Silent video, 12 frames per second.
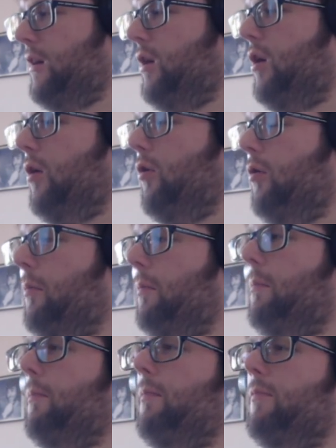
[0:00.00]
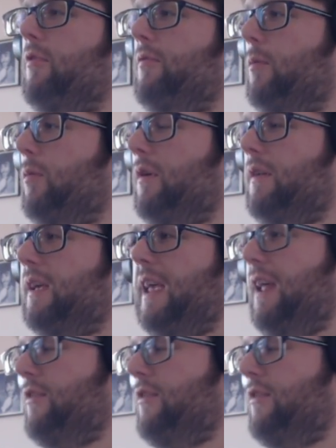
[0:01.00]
at home. Just one of the kids